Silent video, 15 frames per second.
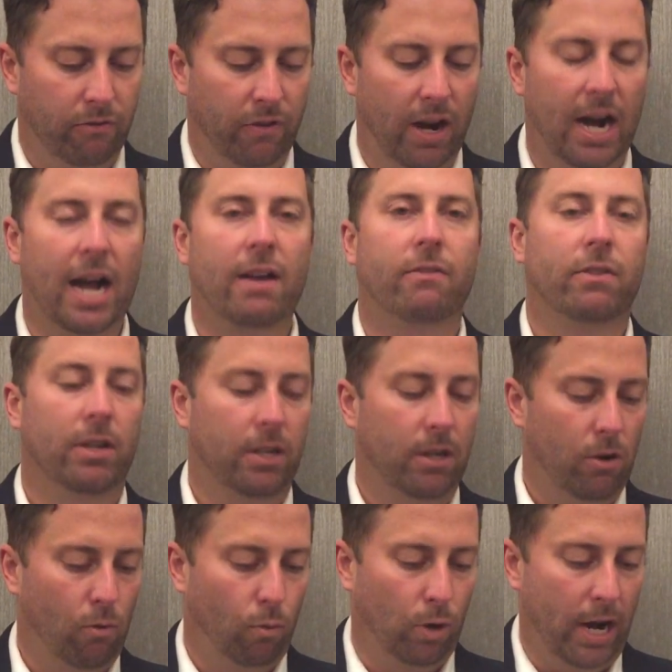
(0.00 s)
Five,
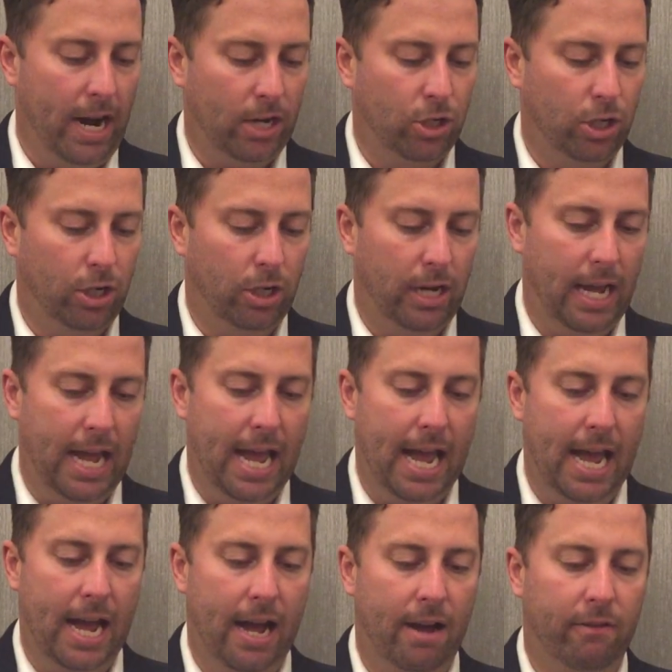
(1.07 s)
we're actually gonna
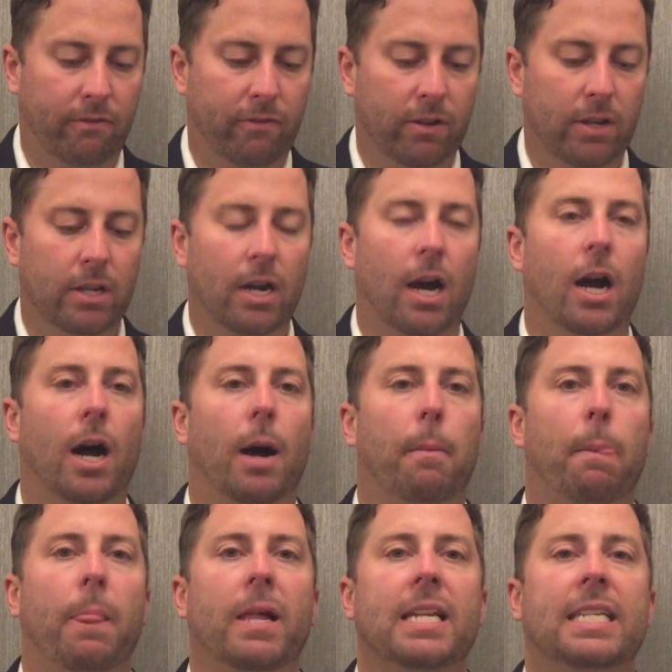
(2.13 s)
have
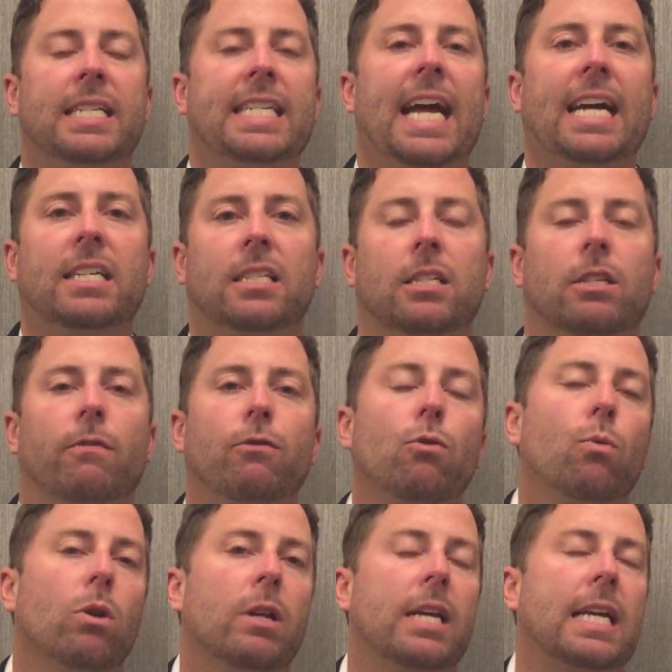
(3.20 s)
um, texts. If
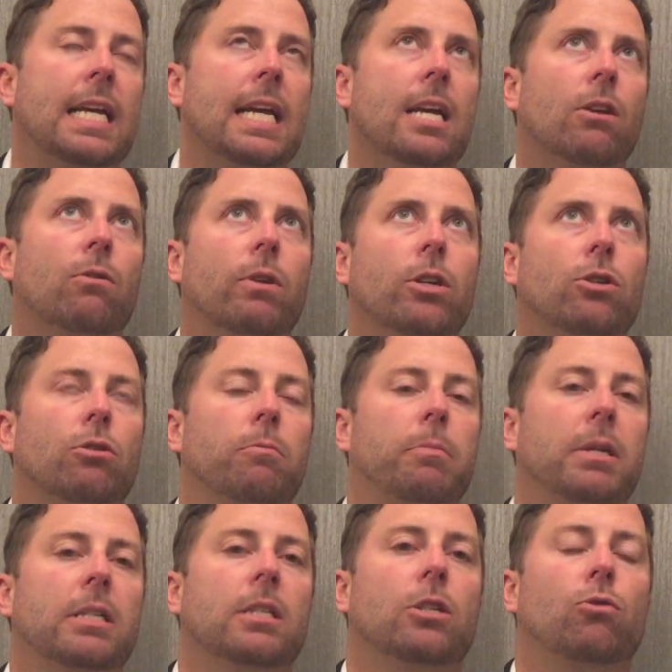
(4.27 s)
you wanna increase your
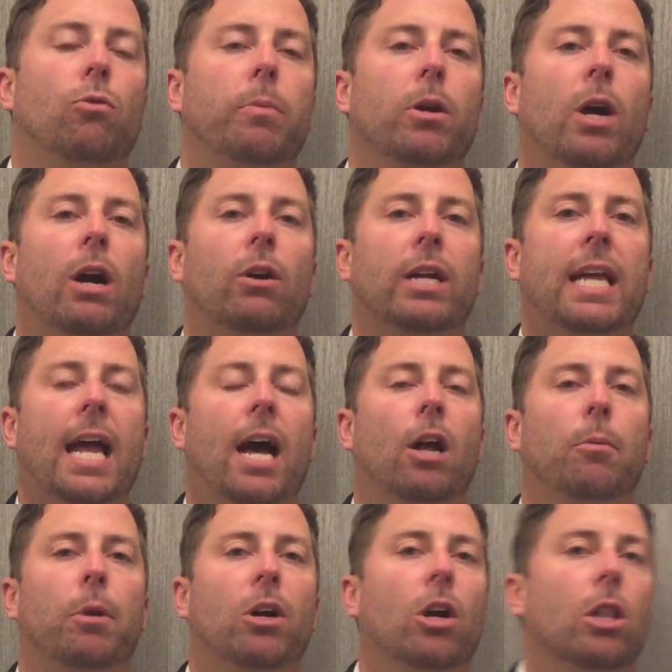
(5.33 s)
business, you wanna be held
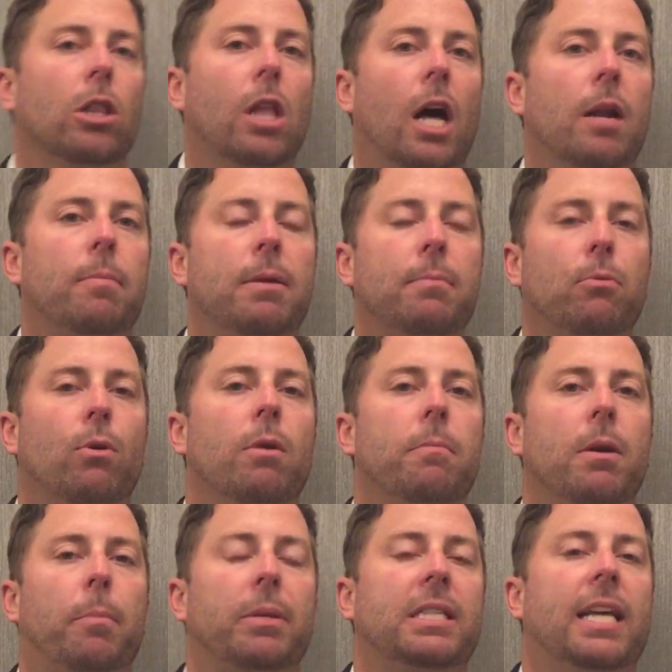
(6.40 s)
accountable. I got a lot of people hitting
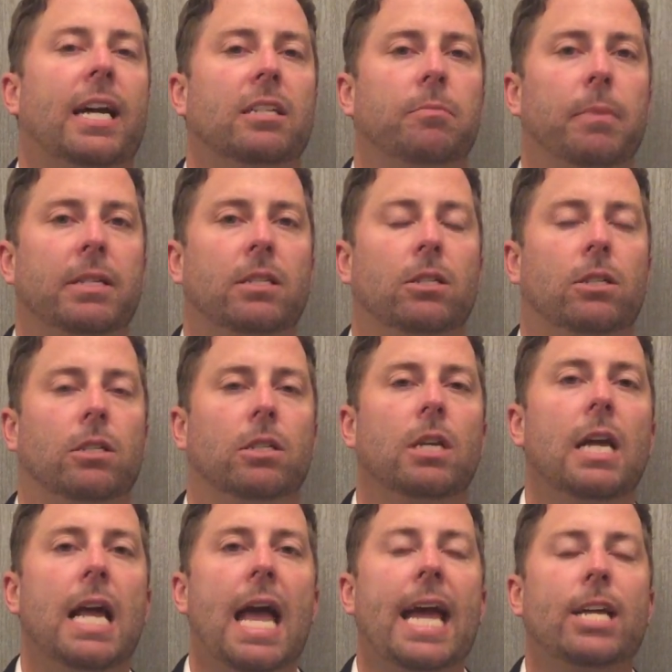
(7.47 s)
me up with text messages.
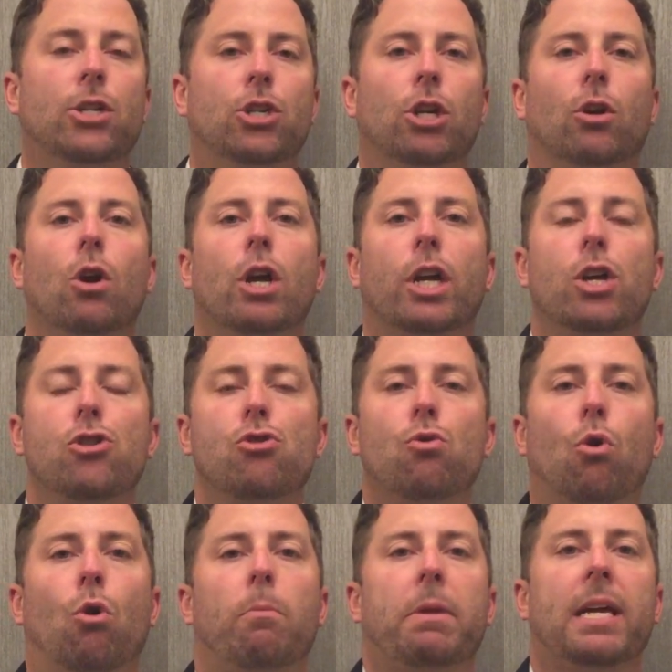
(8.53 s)
Hey Jer, can you
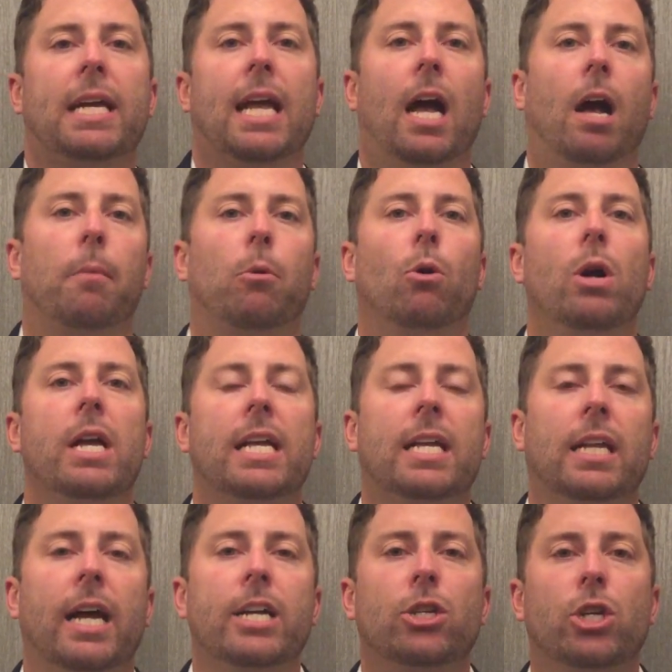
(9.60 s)
hold me accountable?
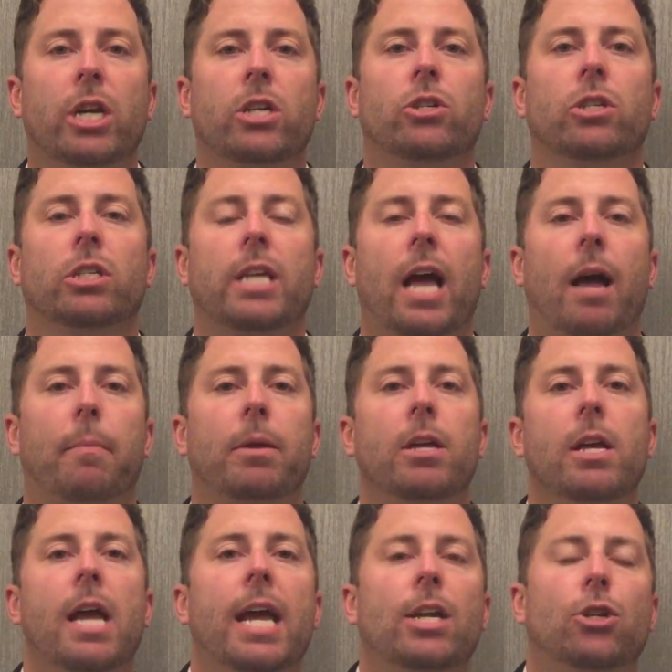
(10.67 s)
Can I change this habit?
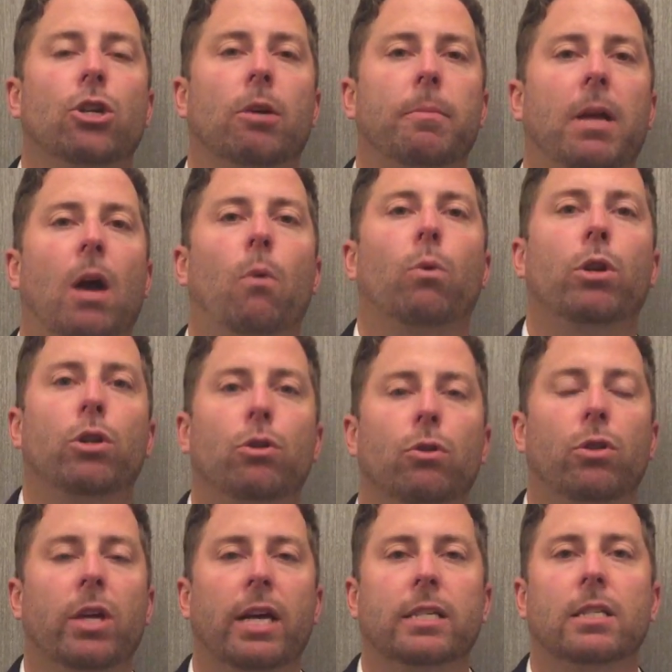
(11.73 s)
Hey Jeremy, I wanna
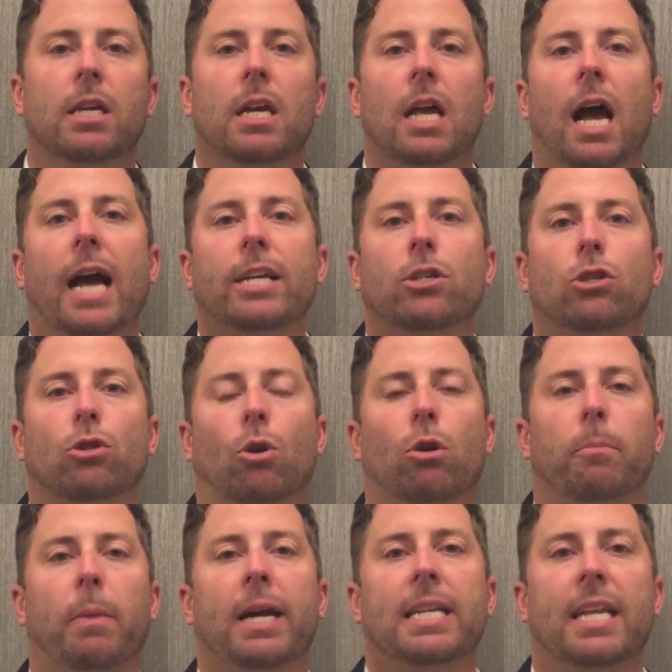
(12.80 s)
do this. I
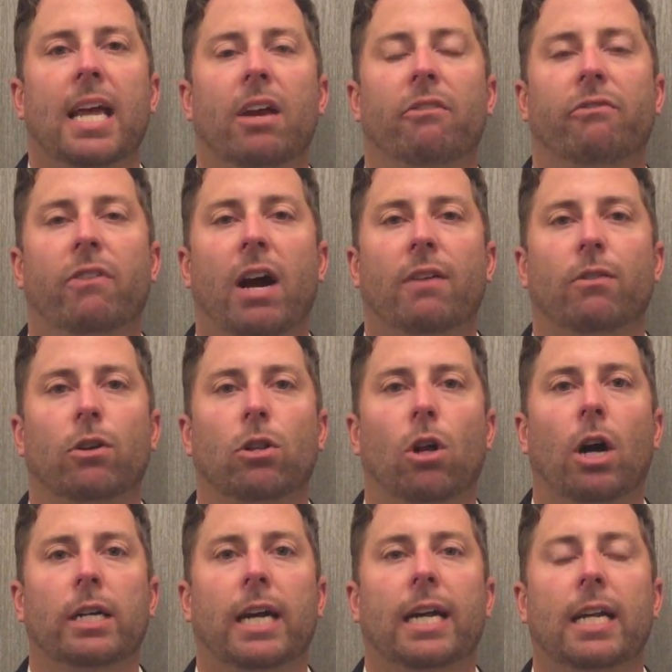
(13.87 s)
start my day at five
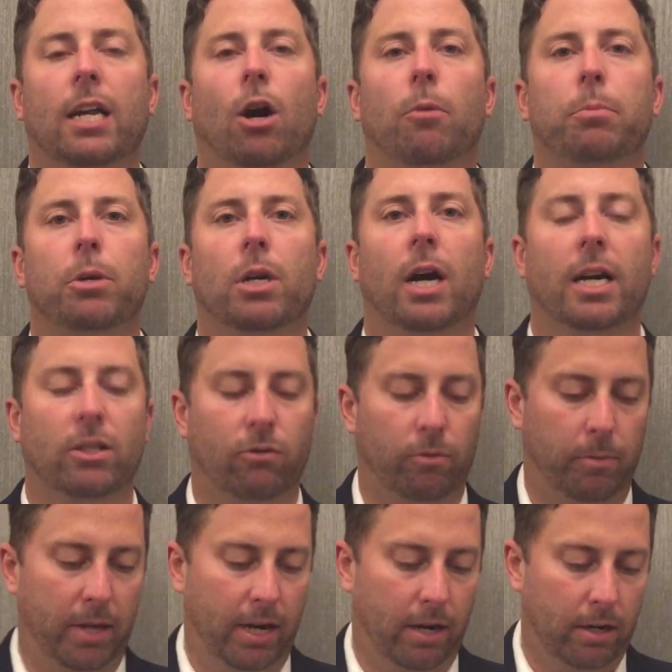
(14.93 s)
o'clock, I can help you guys
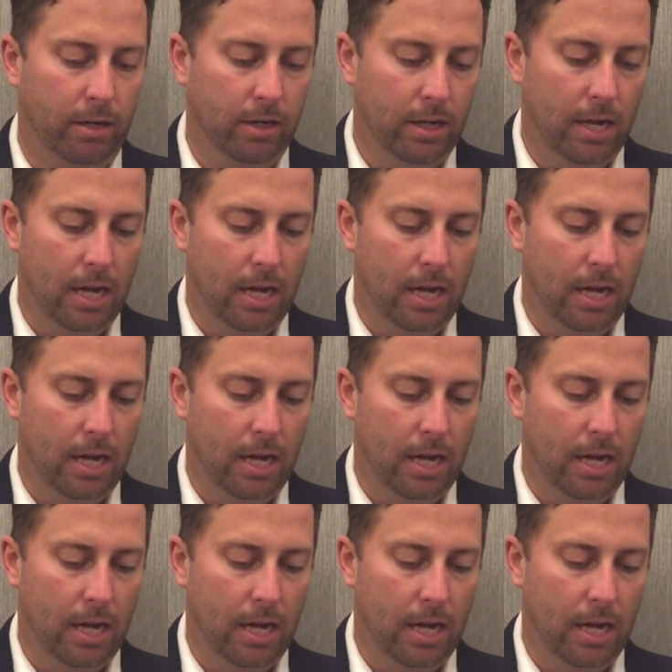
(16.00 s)
from there.